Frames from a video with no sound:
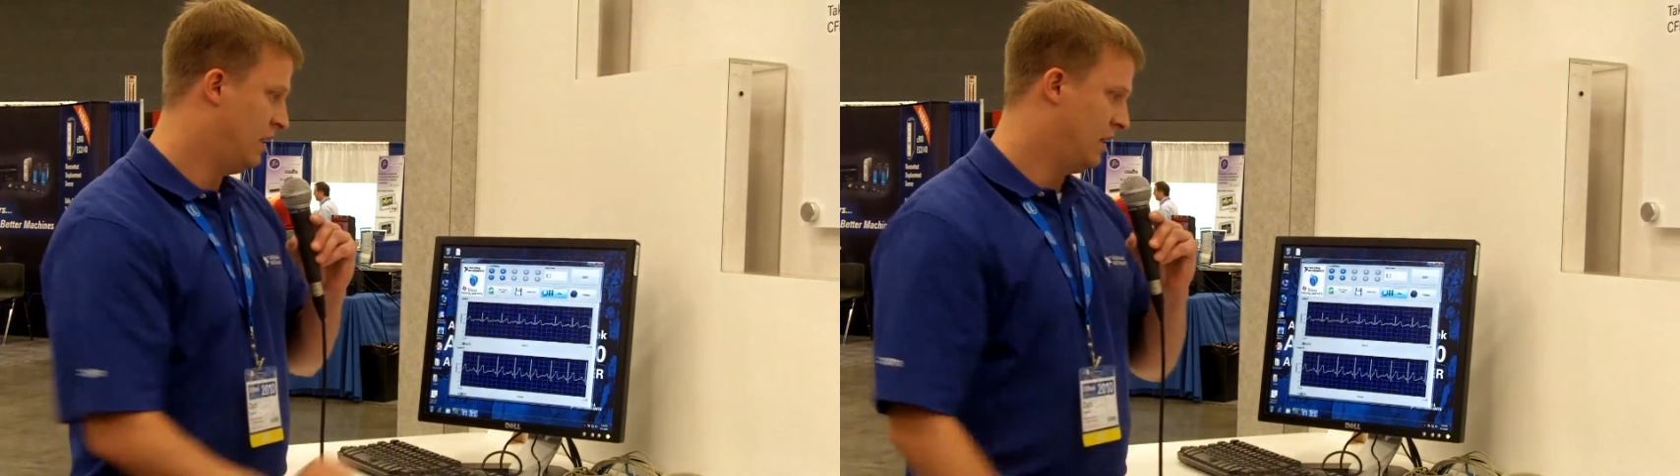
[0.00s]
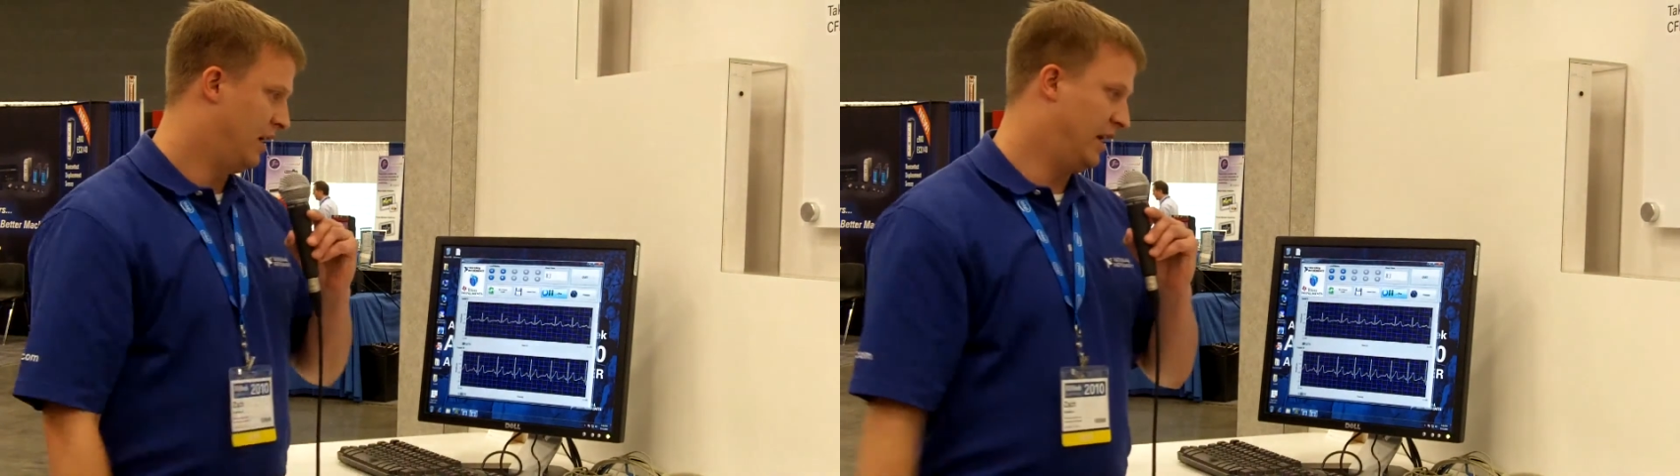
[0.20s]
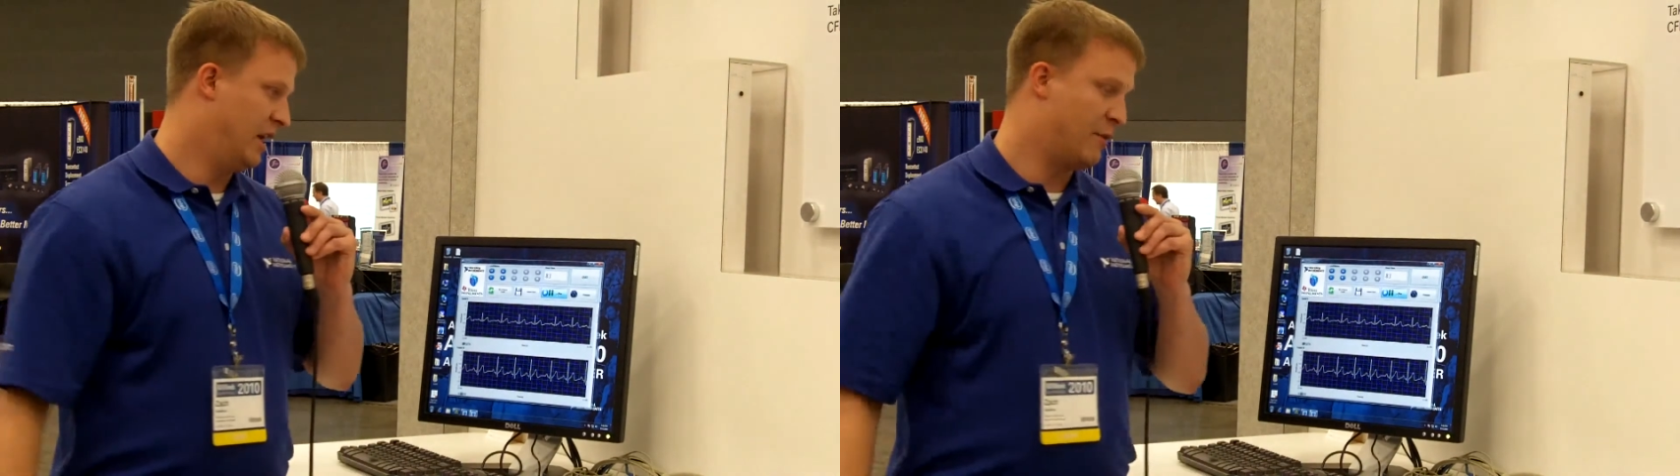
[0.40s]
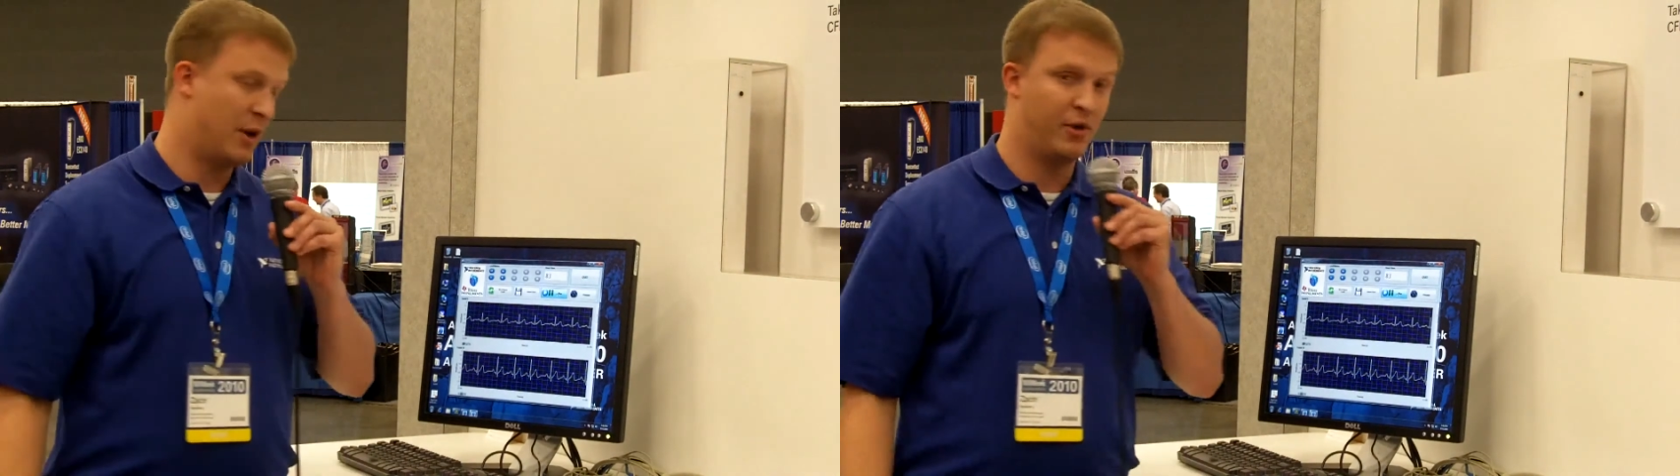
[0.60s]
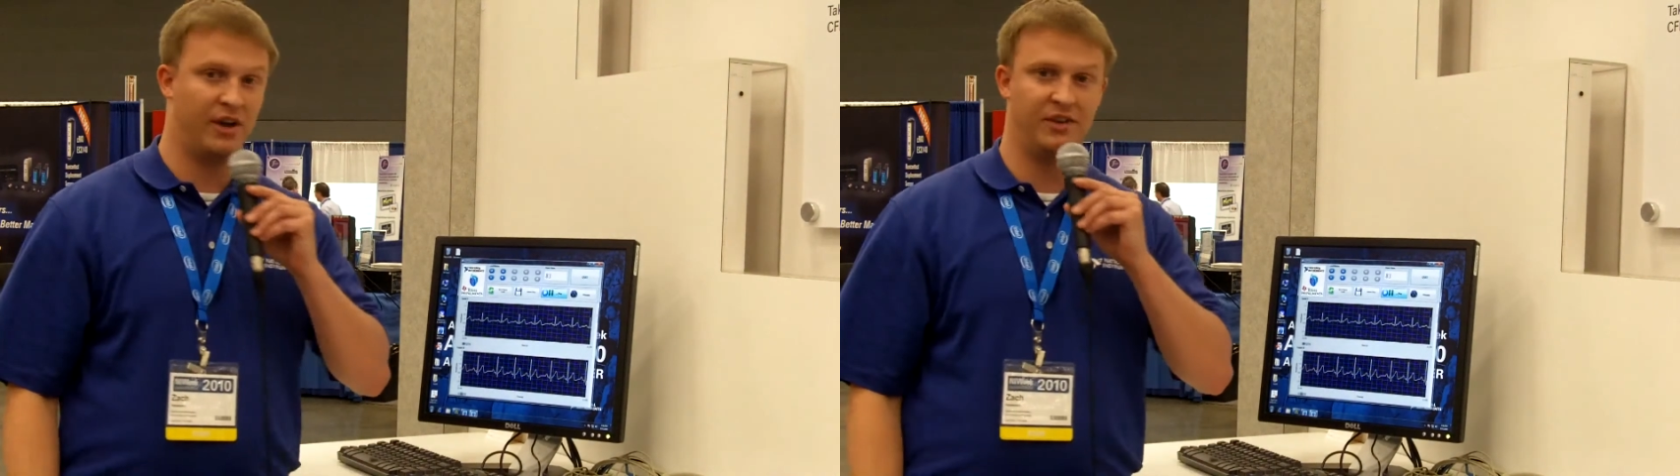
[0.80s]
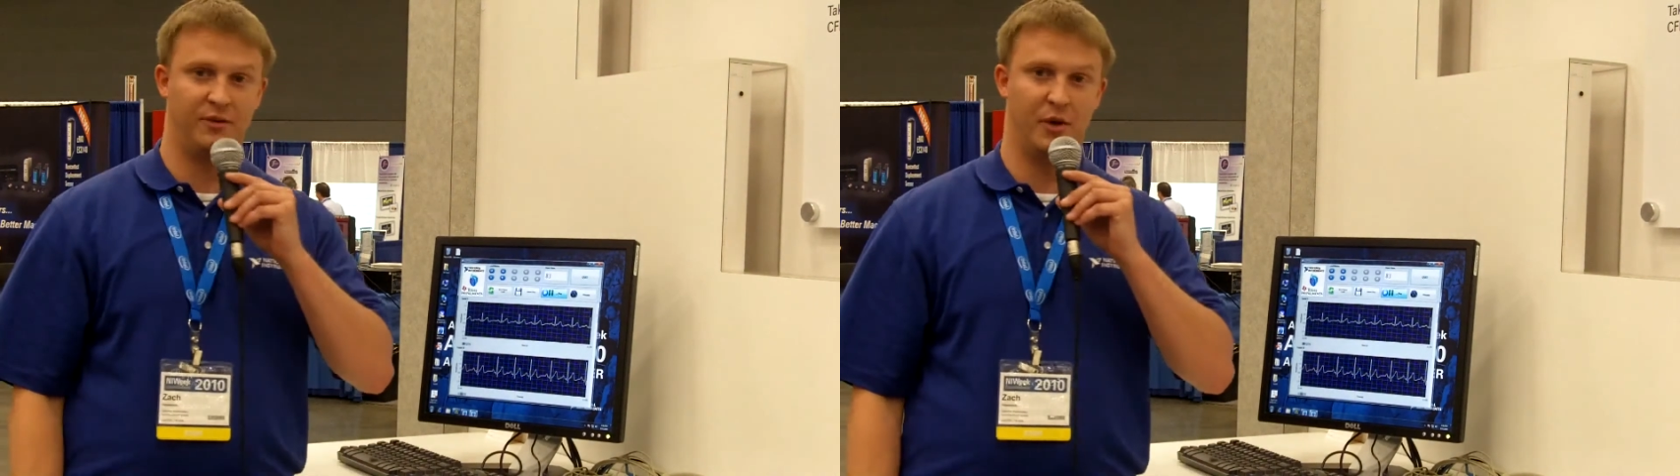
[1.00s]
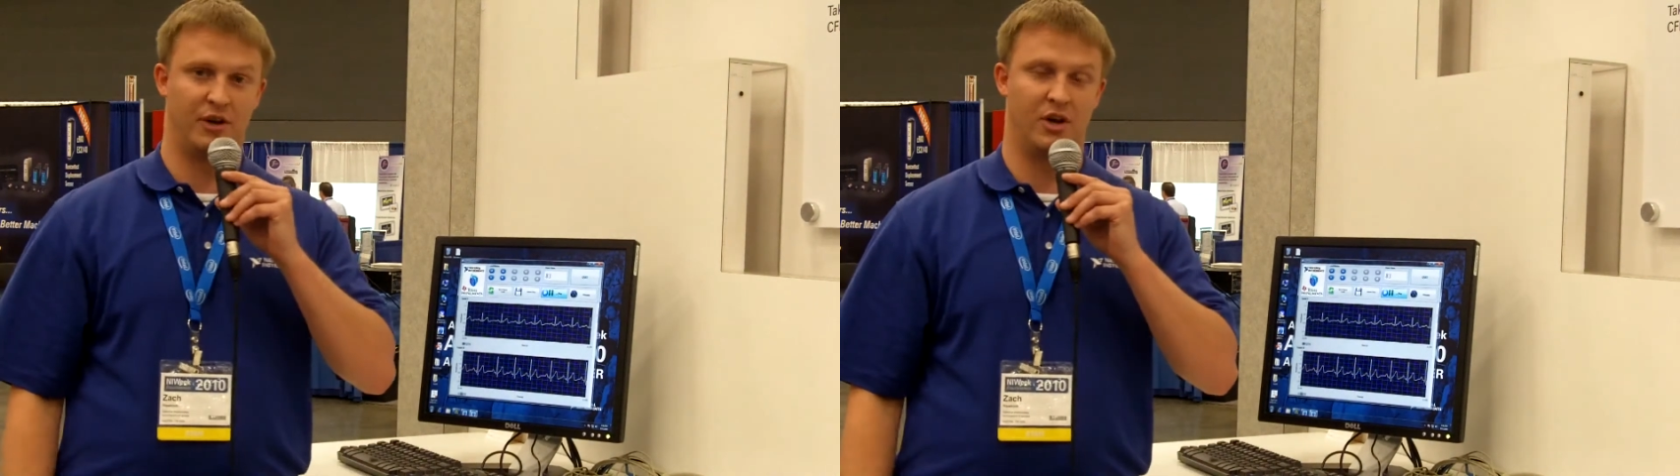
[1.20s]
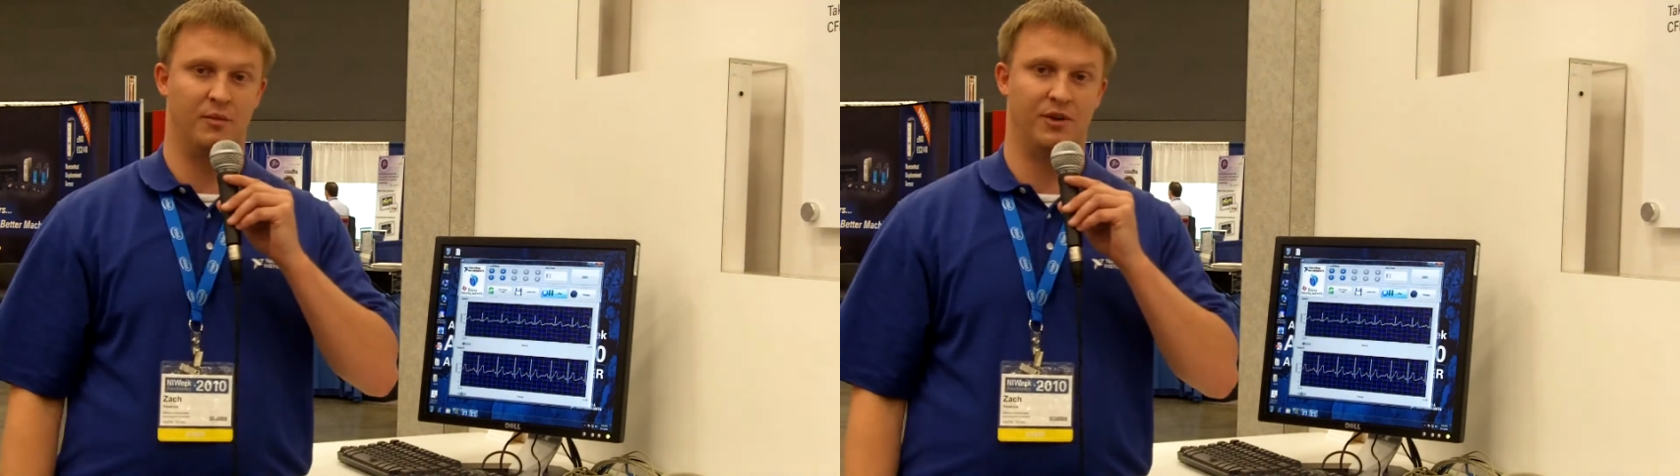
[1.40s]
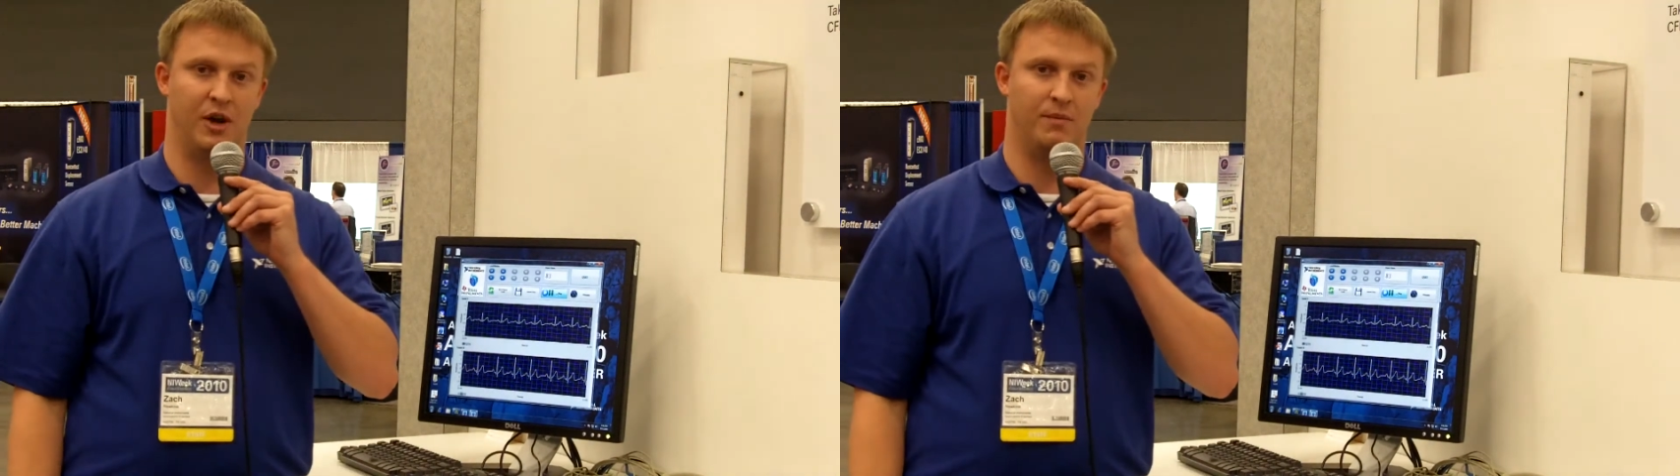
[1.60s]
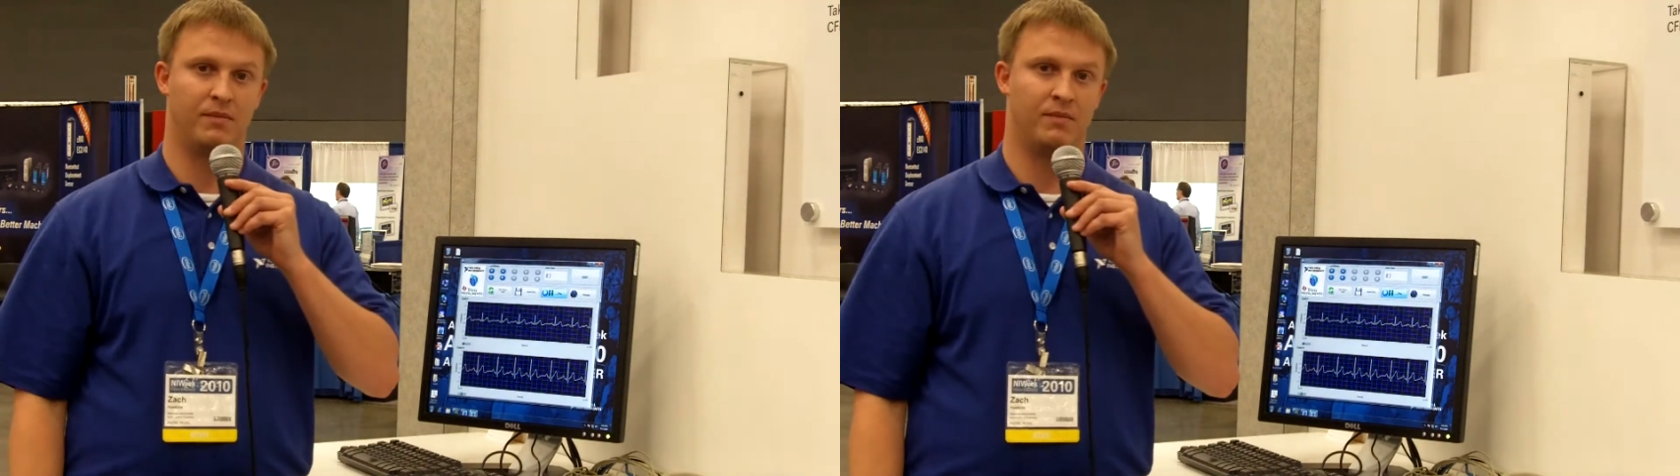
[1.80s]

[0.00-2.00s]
And now my process button comes up.